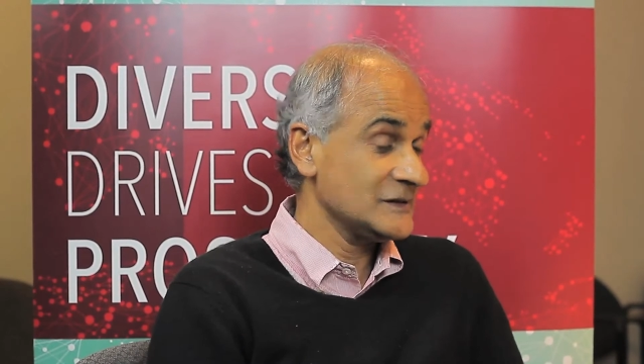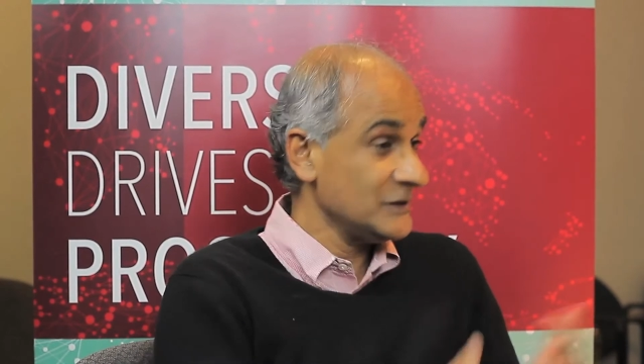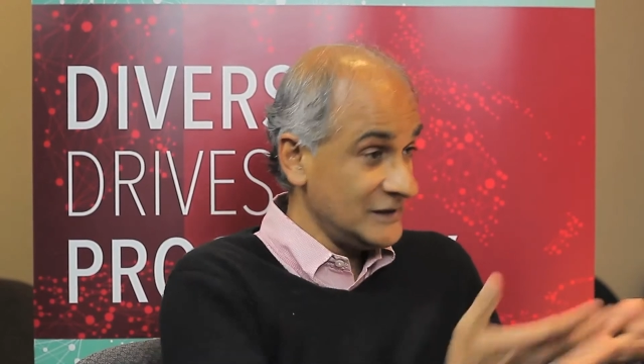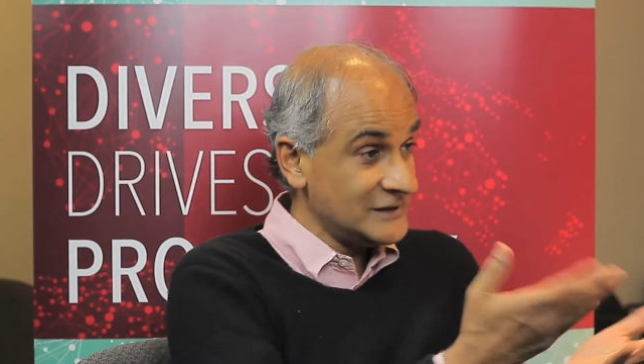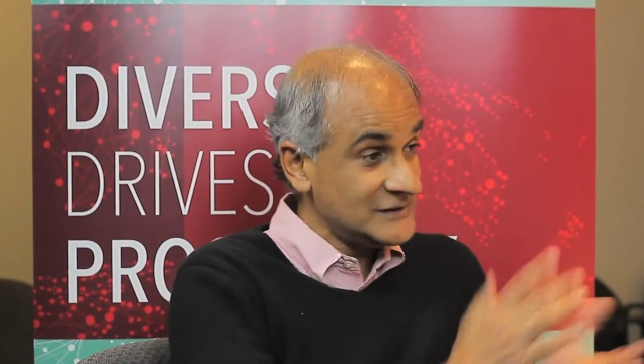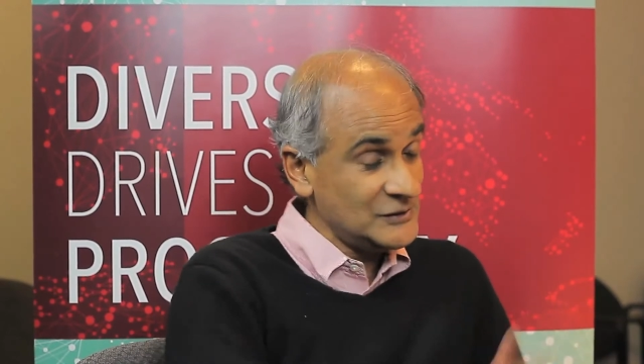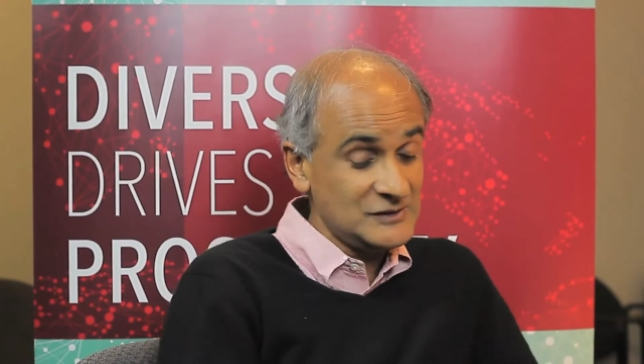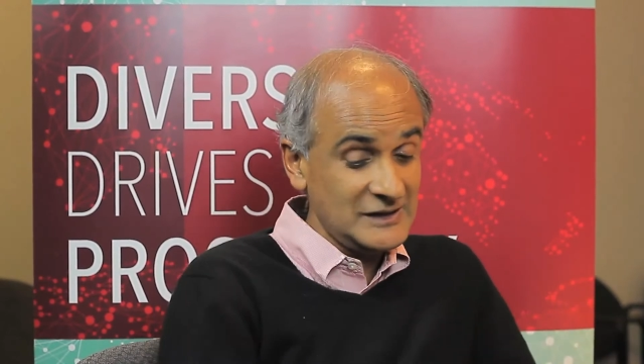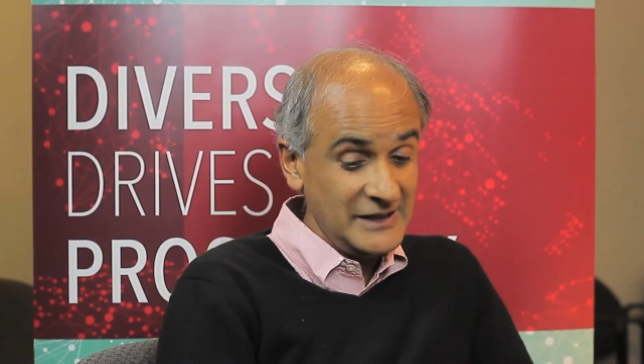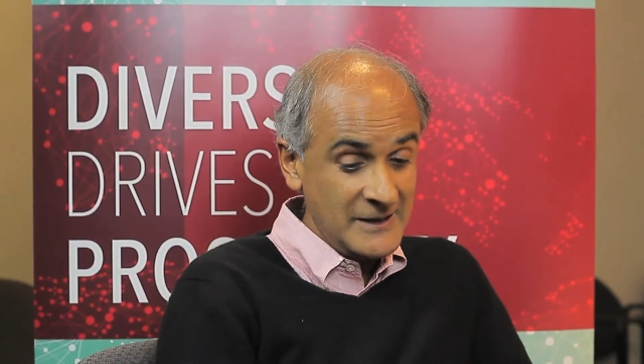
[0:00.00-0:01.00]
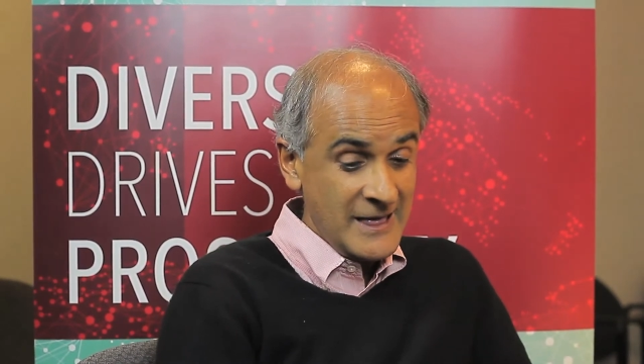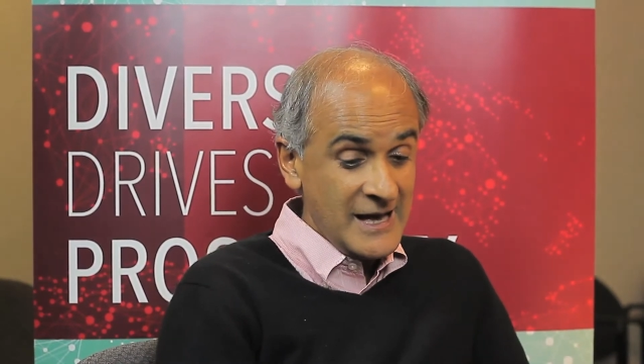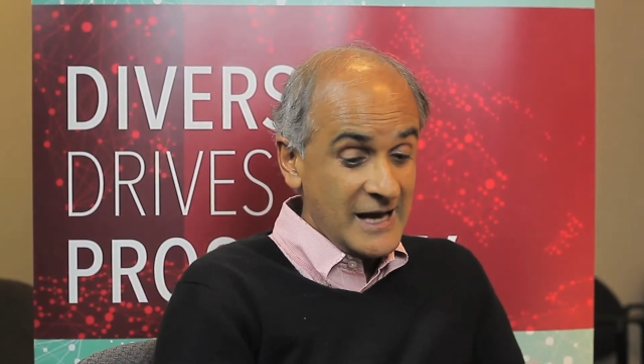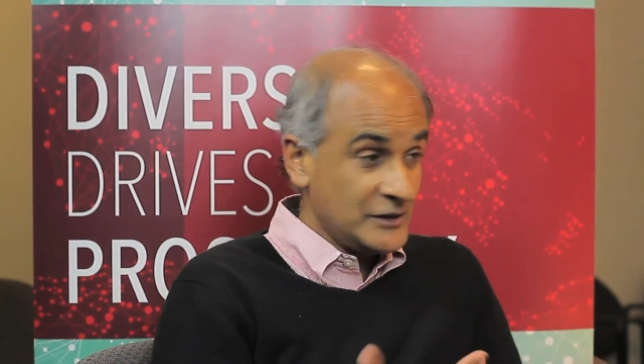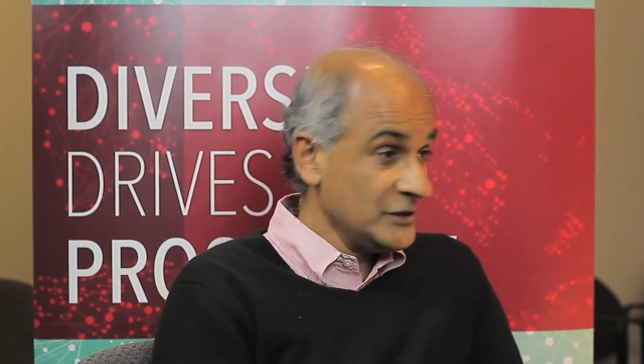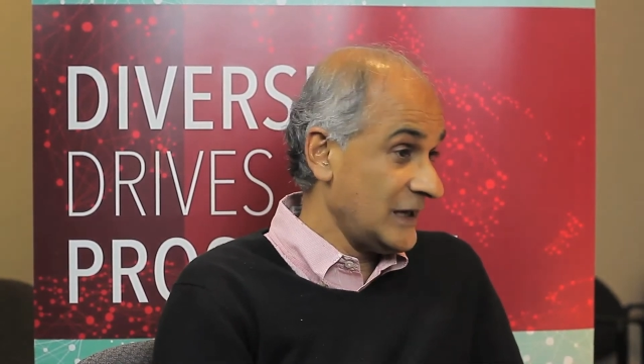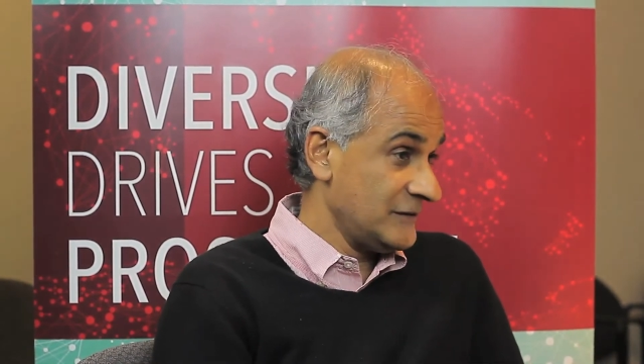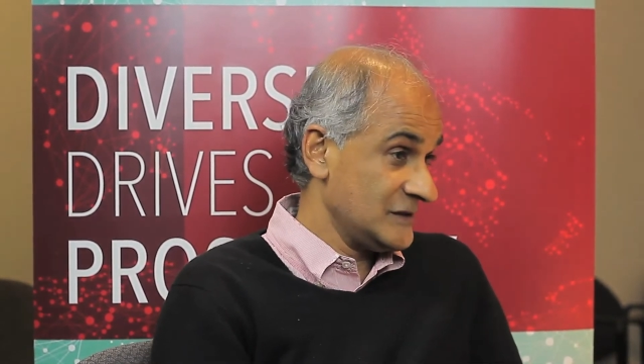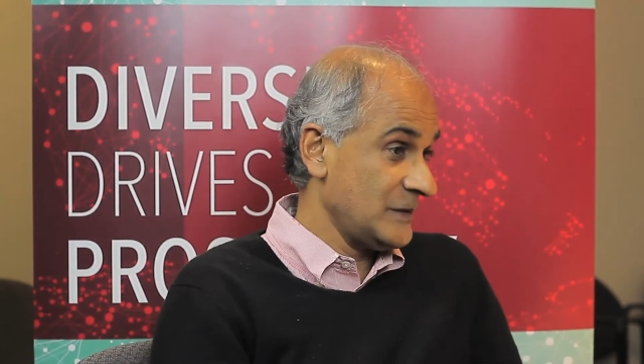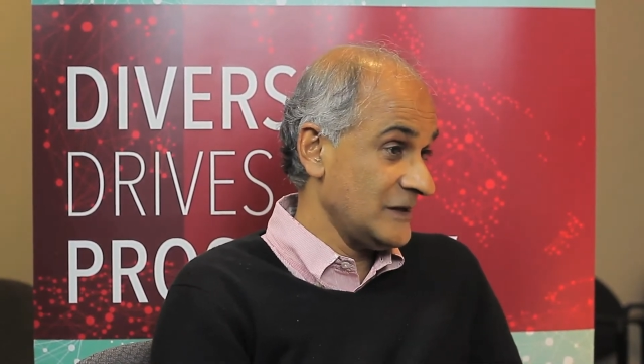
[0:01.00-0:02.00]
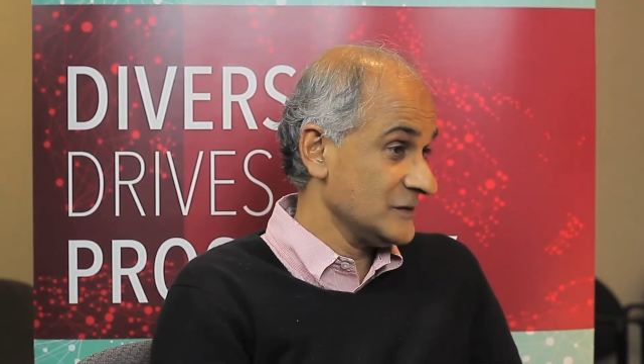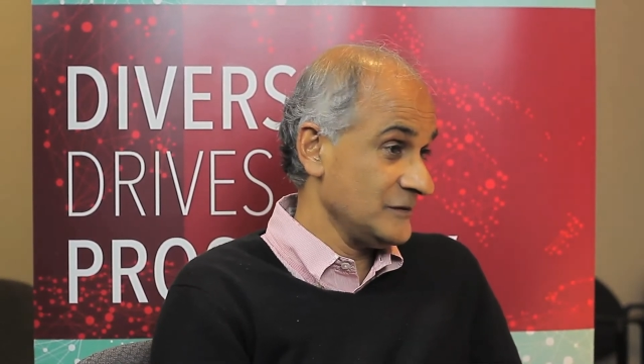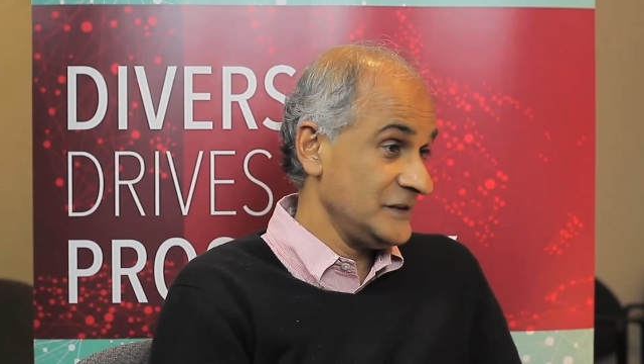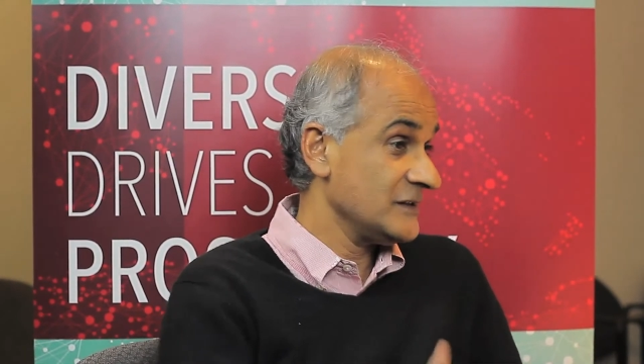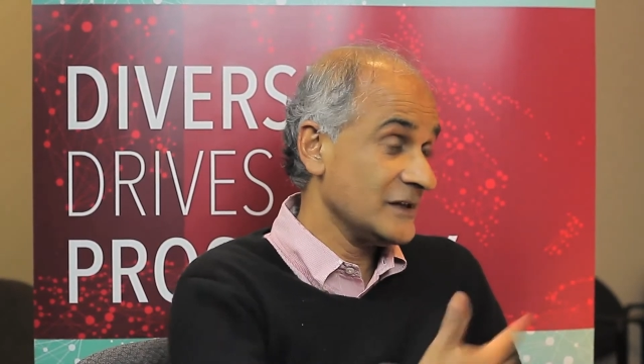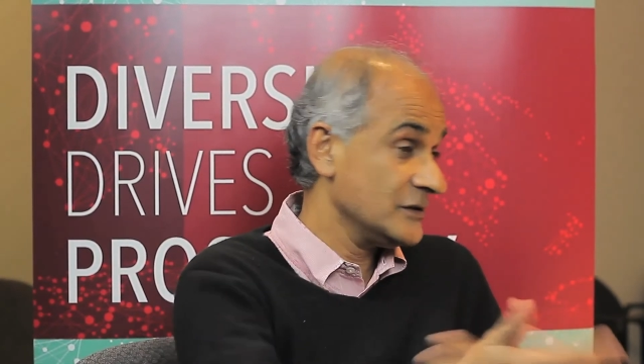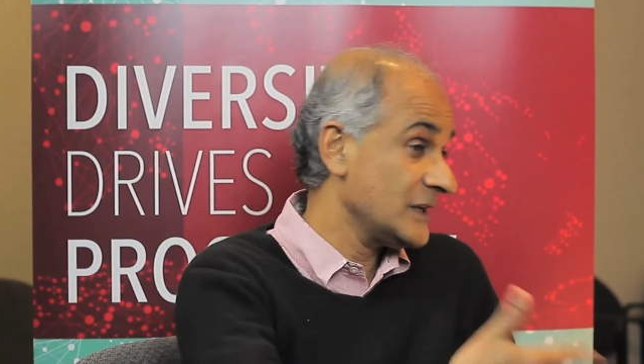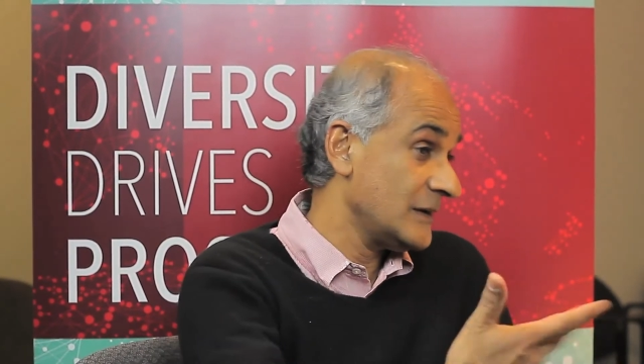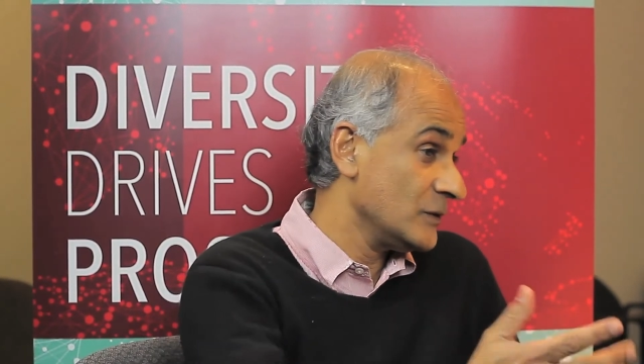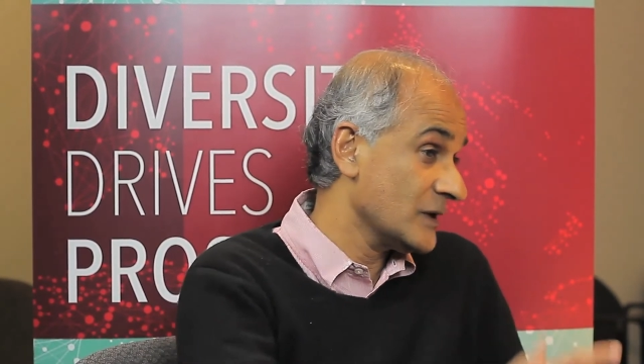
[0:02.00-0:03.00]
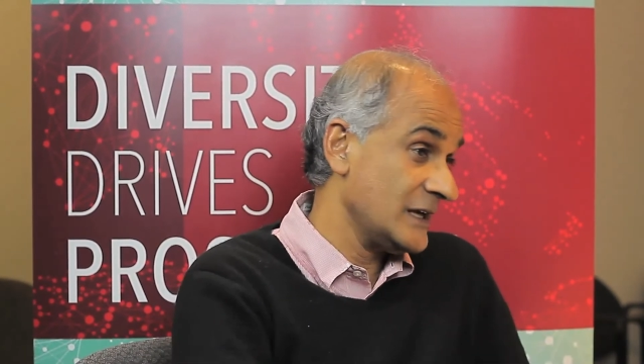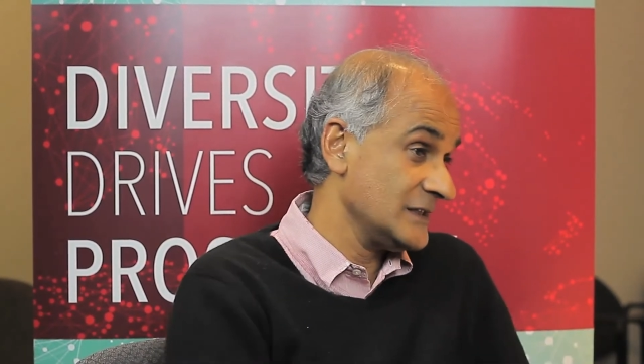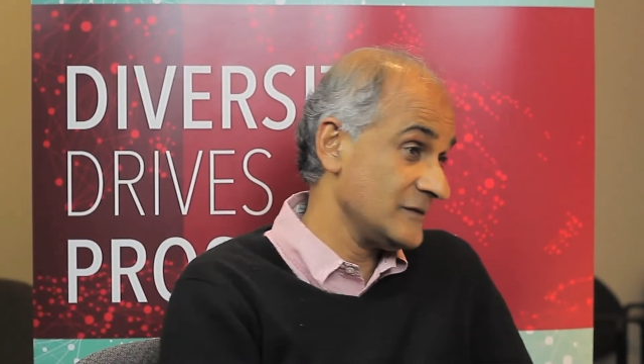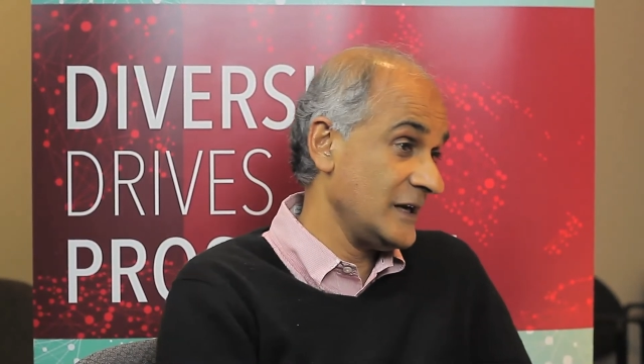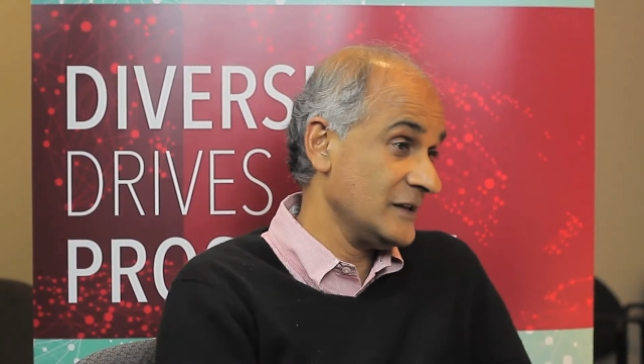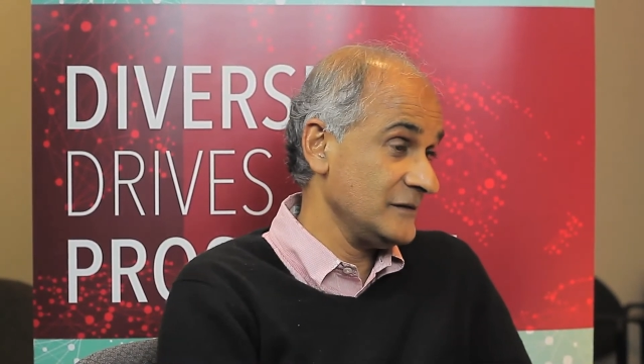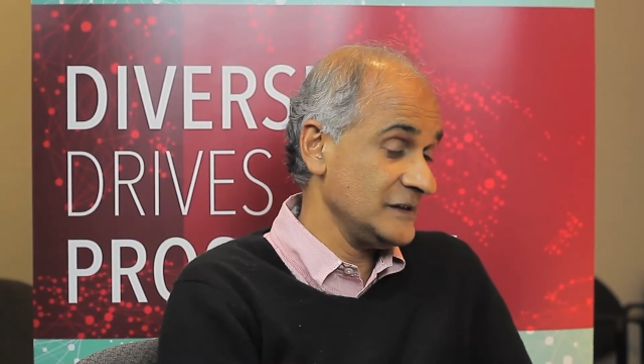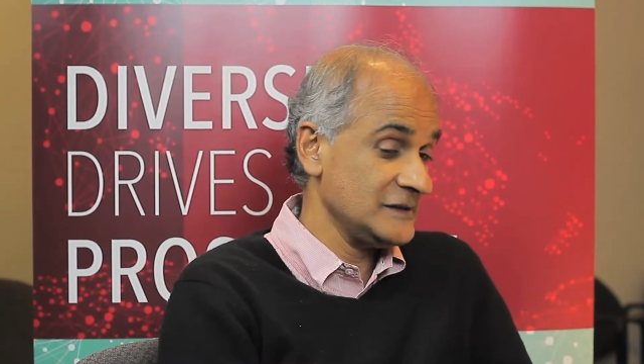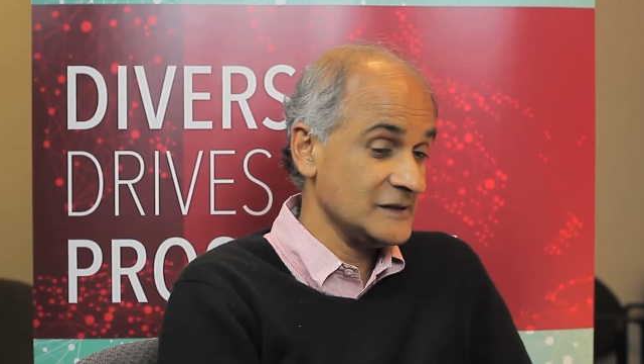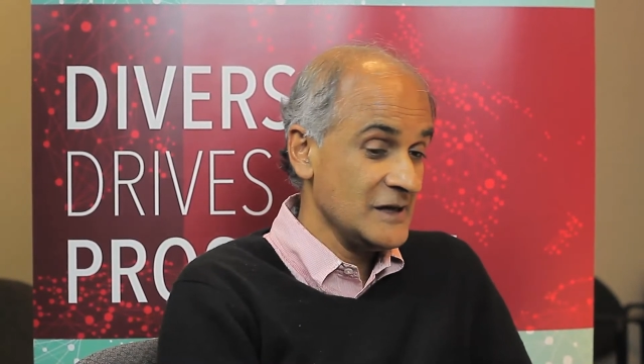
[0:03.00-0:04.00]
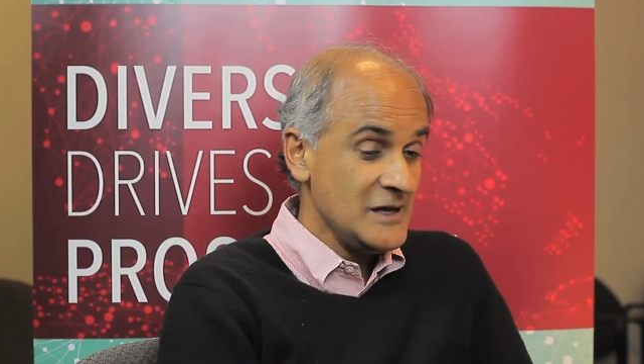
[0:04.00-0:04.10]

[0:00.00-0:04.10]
So indeed, as you say, I could have a spousal visa, I could have all kinds of other visas,